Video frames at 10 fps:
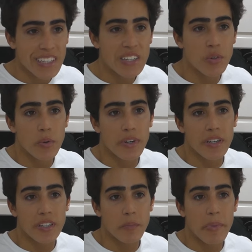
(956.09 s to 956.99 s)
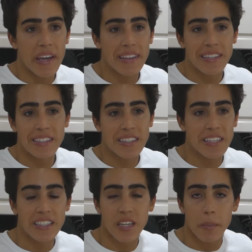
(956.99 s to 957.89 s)
if we were going to debate these
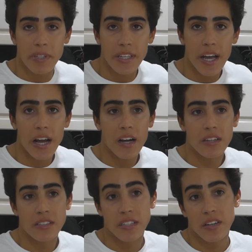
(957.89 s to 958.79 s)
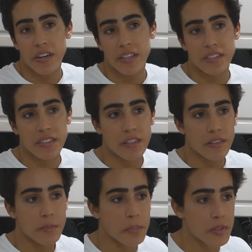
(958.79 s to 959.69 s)
things up and down, say, all right, is
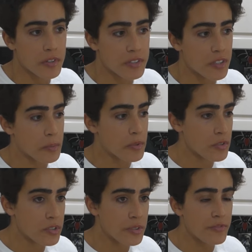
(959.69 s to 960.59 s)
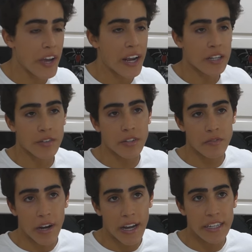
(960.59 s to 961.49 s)
there is there a pollution factor in
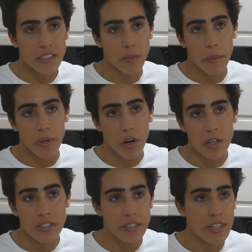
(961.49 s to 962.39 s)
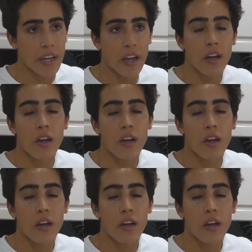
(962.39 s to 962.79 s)
rice, maybe arsenic,